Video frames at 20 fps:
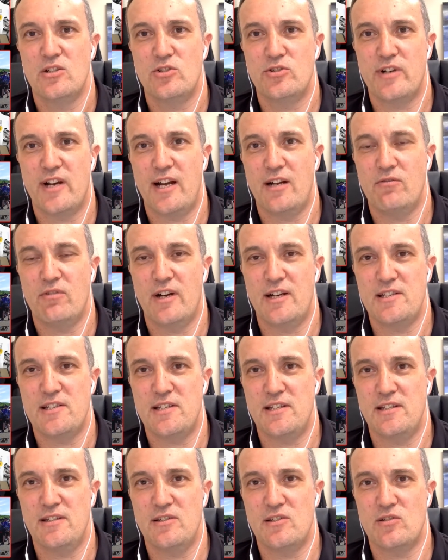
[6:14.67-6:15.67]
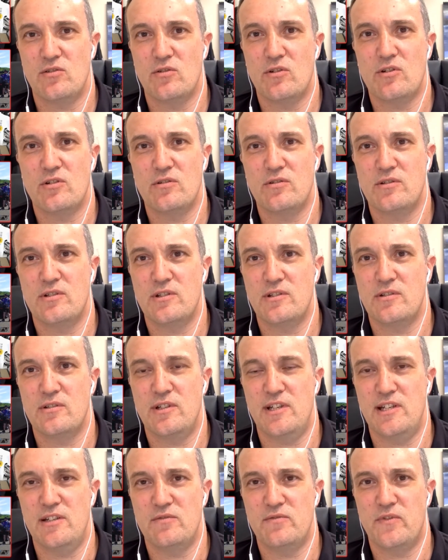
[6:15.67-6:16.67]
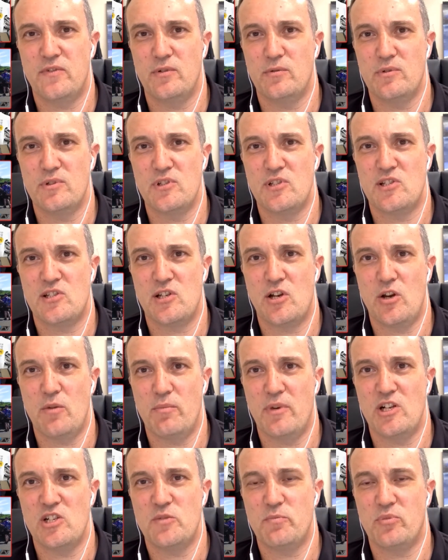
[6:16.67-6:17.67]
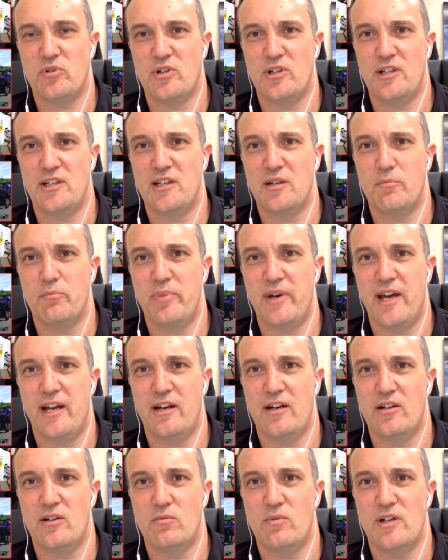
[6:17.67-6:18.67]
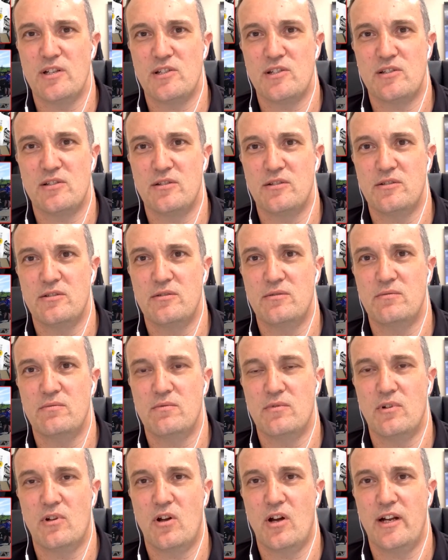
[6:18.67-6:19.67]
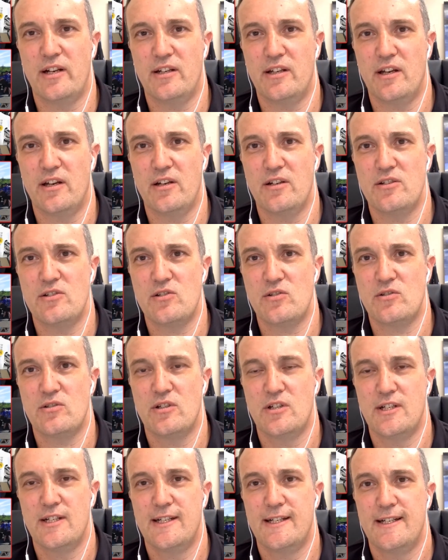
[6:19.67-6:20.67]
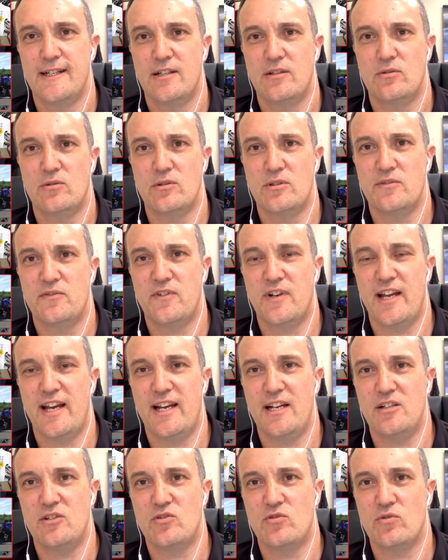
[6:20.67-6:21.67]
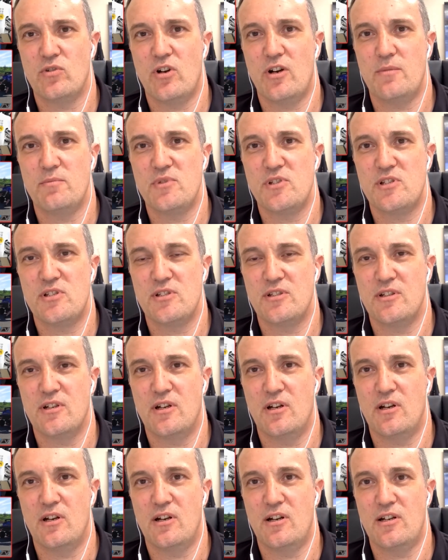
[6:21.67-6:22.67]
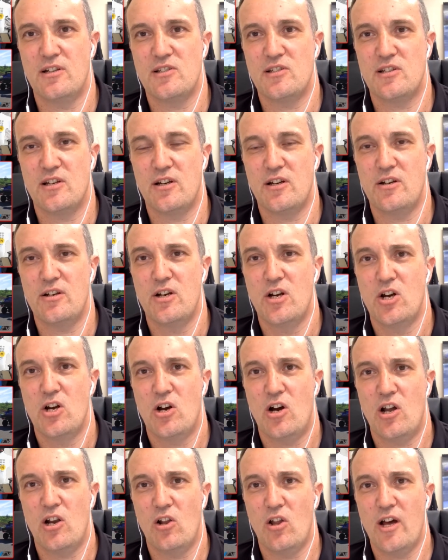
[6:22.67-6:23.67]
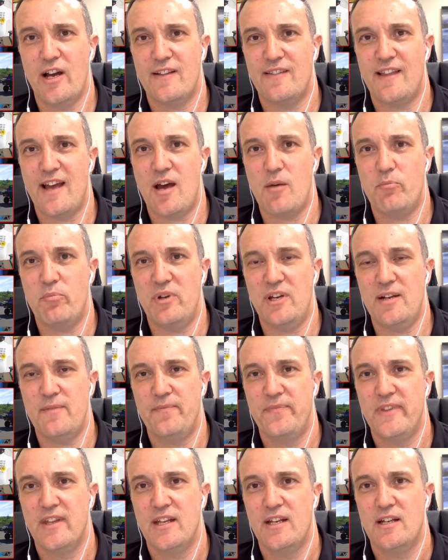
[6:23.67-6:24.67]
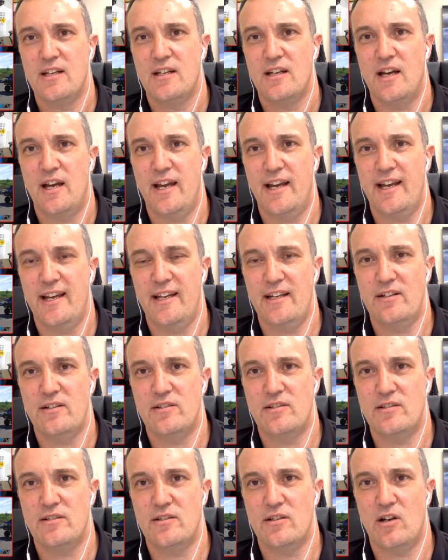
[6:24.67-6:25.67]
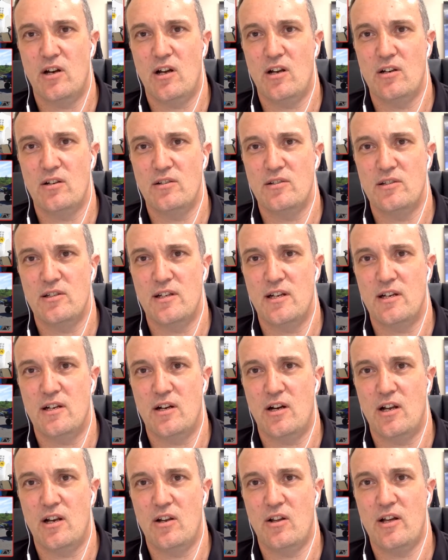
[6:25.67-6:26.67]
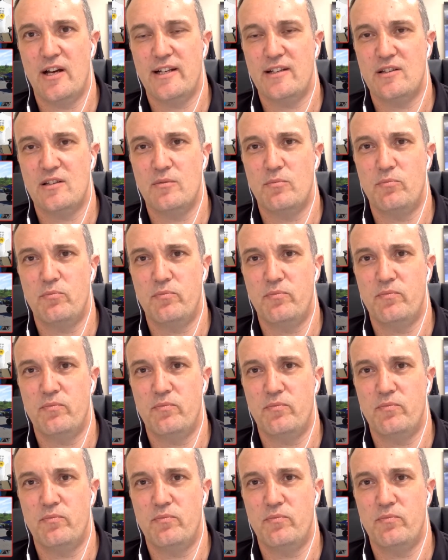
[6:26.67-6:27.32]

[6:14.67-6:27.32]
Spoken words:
drag racing's not influenced so much by the competitor once the light goes or the flag drops. So I like that bit, and I like the